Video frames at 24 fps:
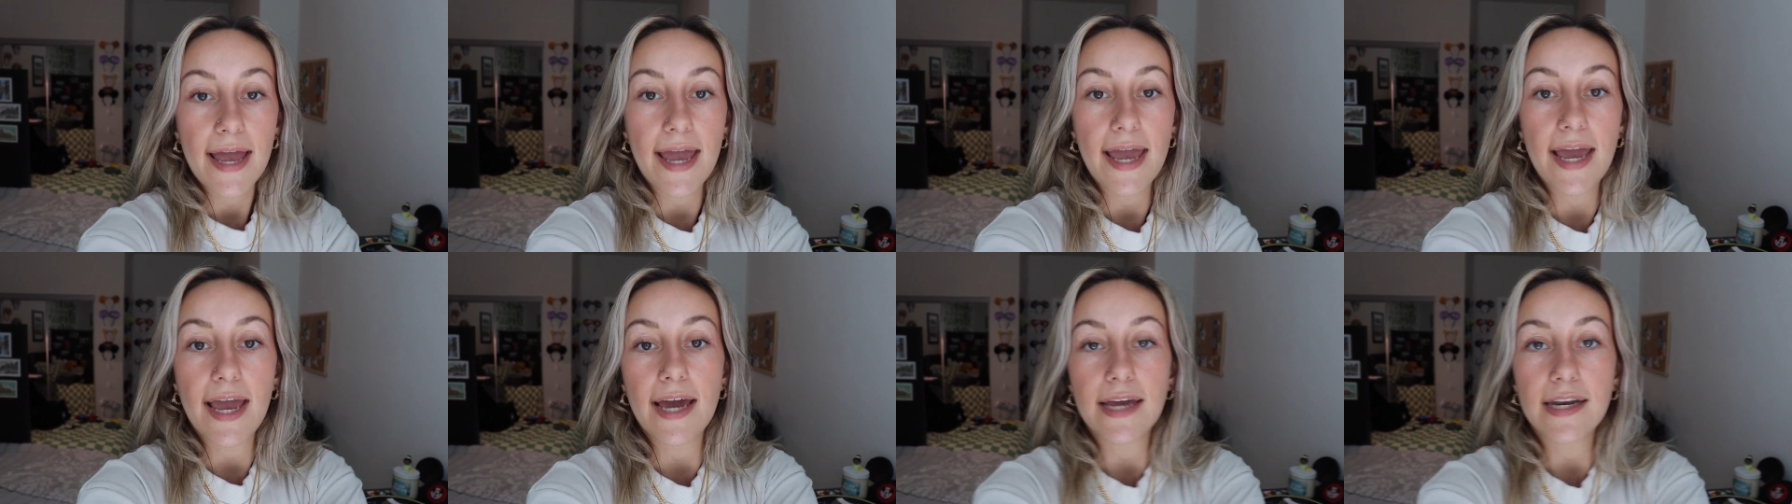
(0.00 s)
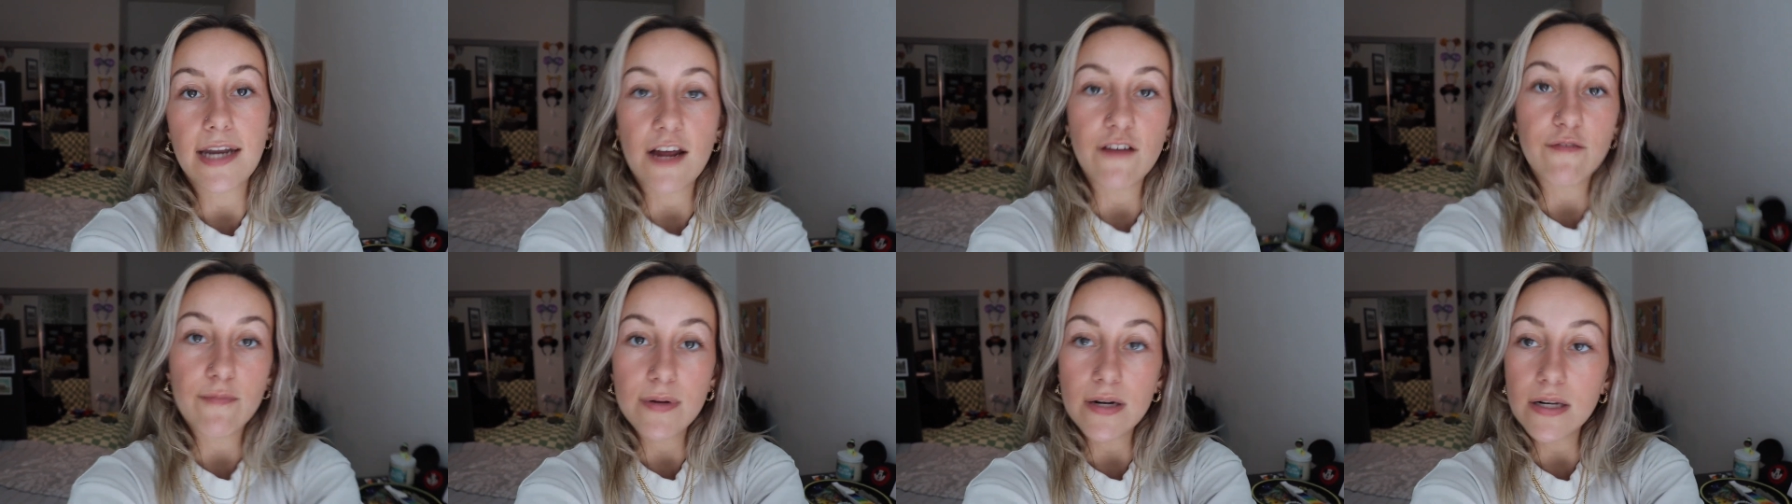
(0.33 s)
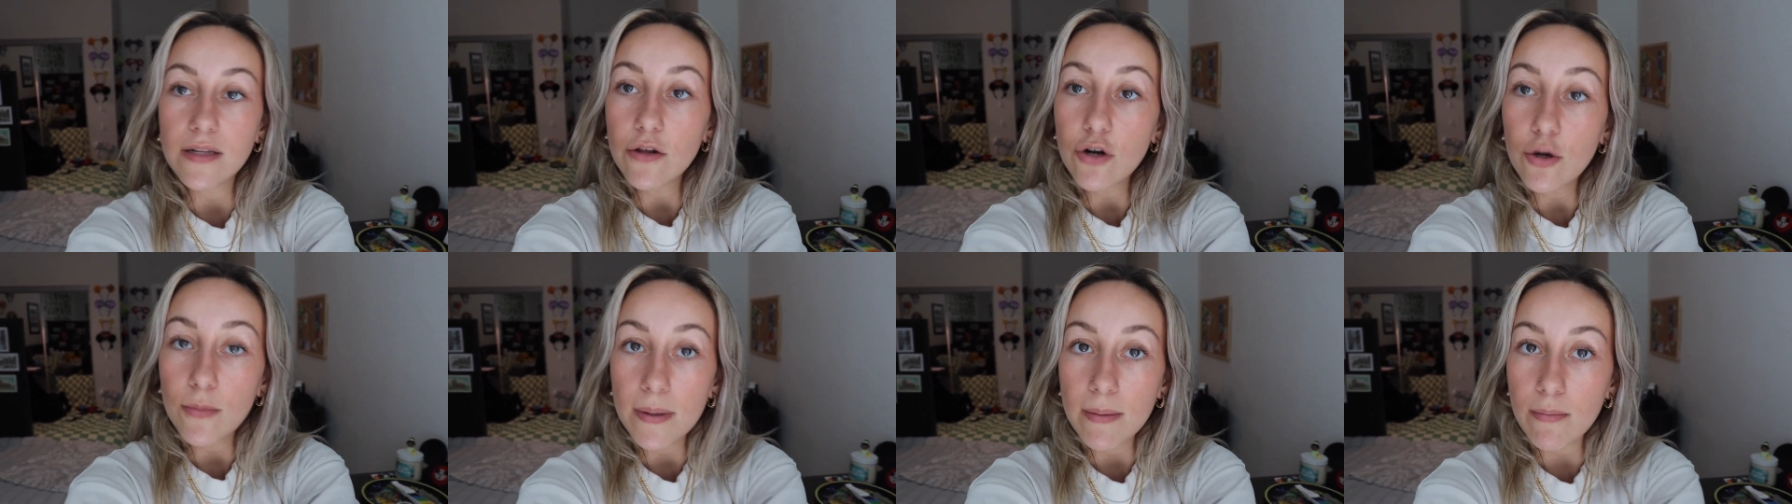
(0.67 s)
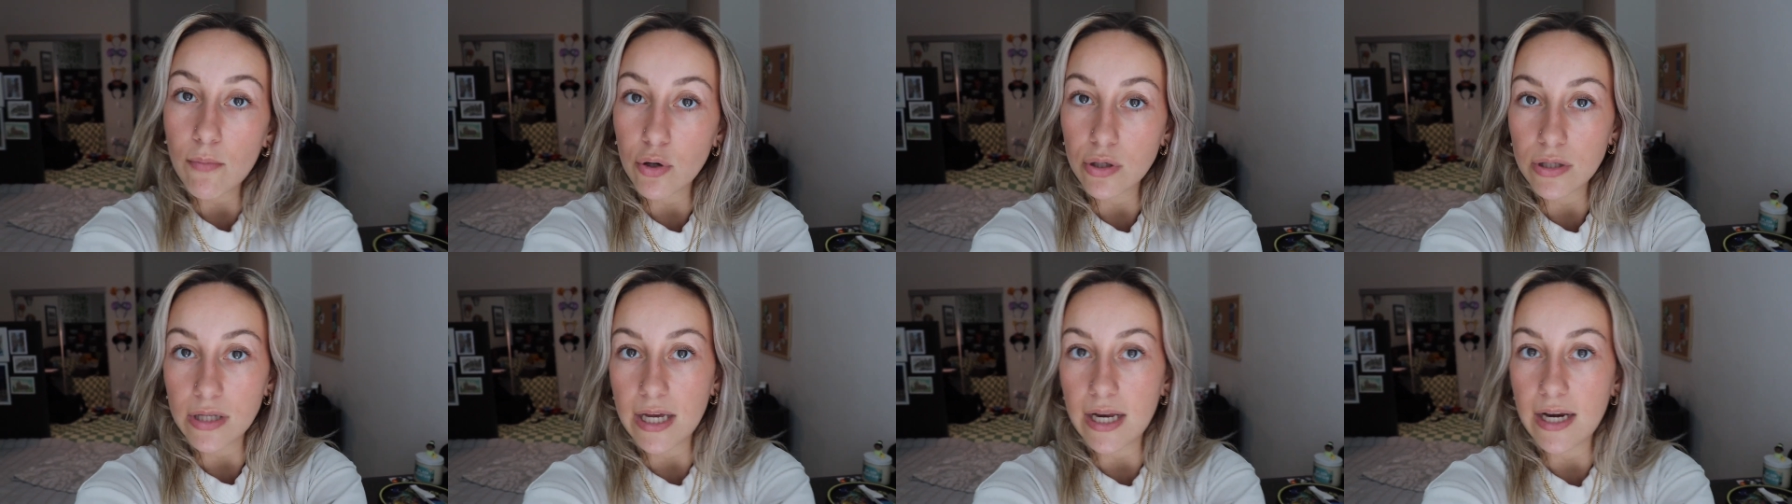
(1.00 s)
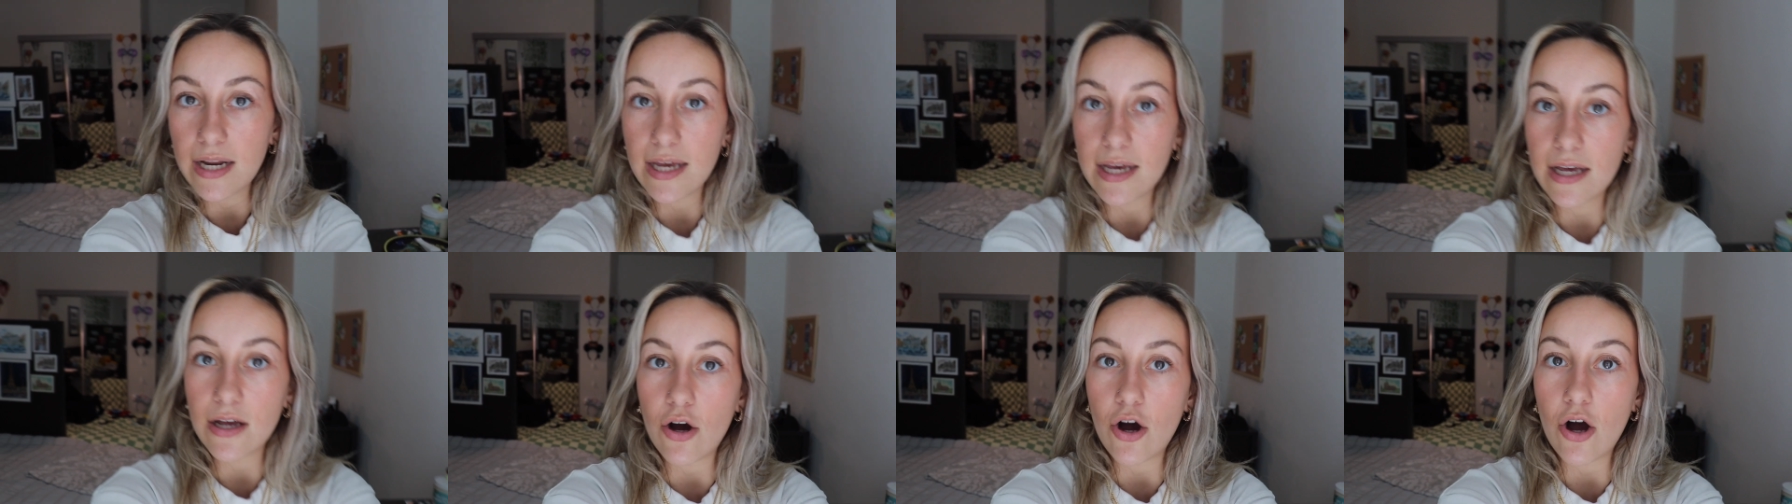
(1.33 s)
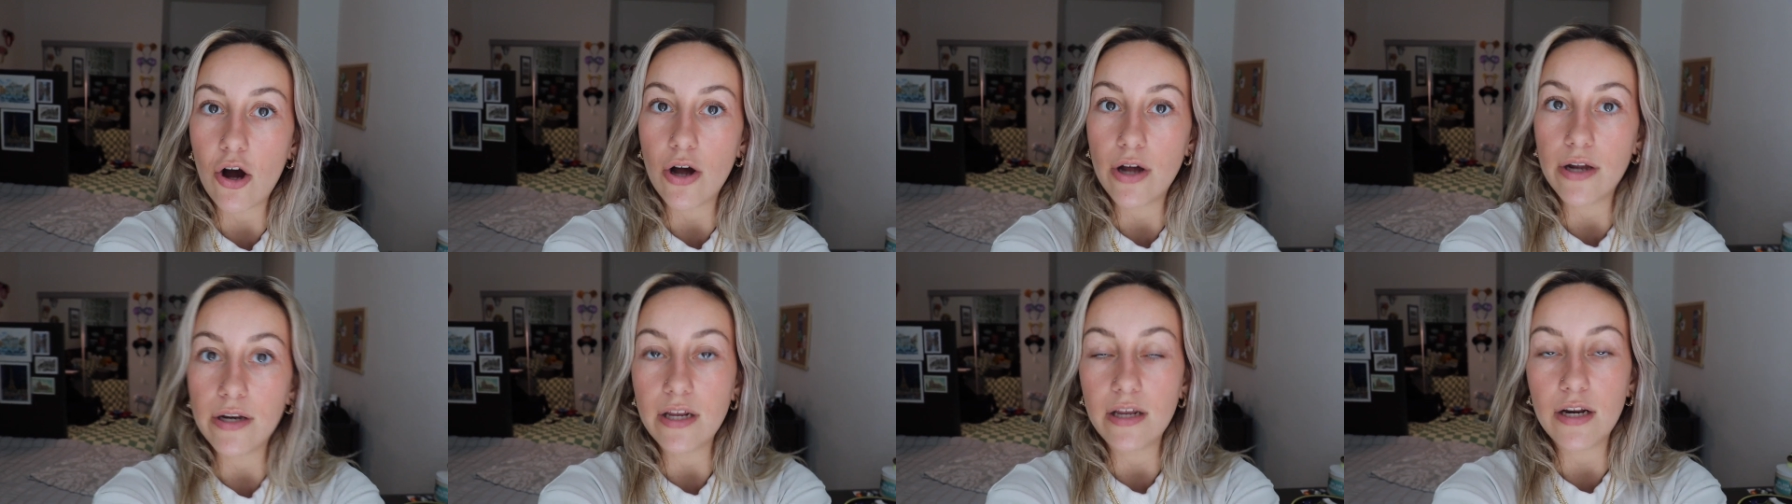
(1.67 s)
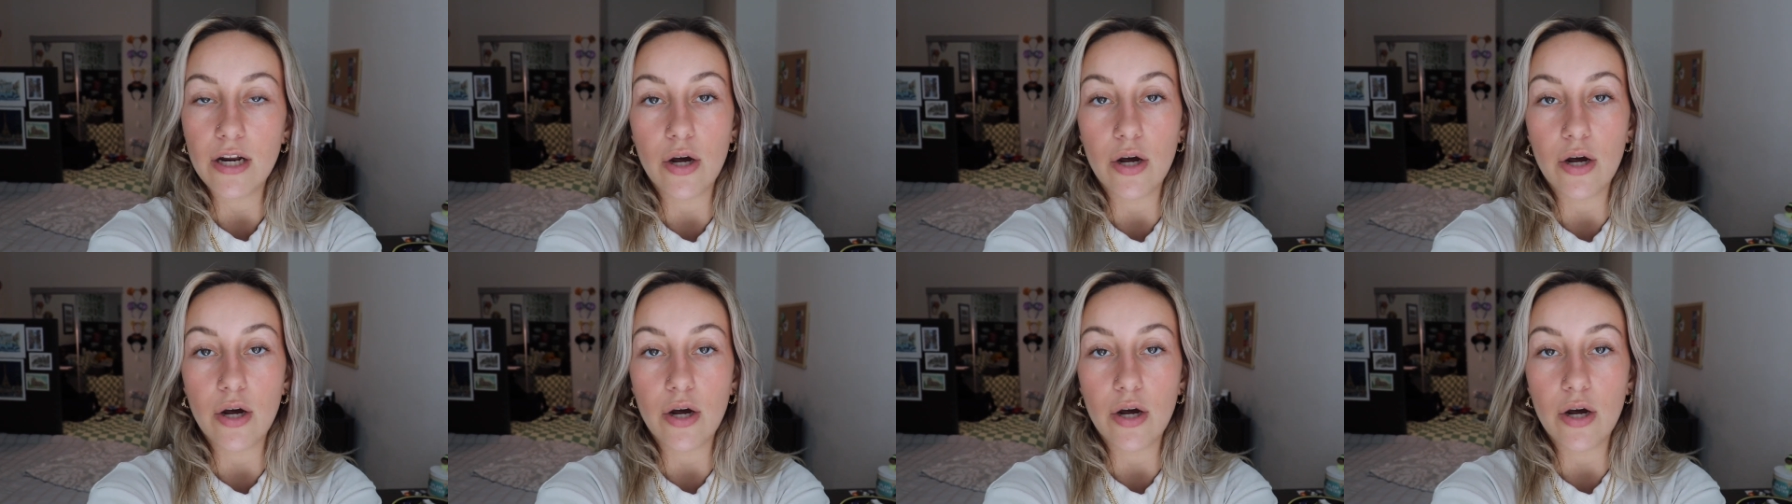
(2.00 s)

and I've been a little bit more lenient on,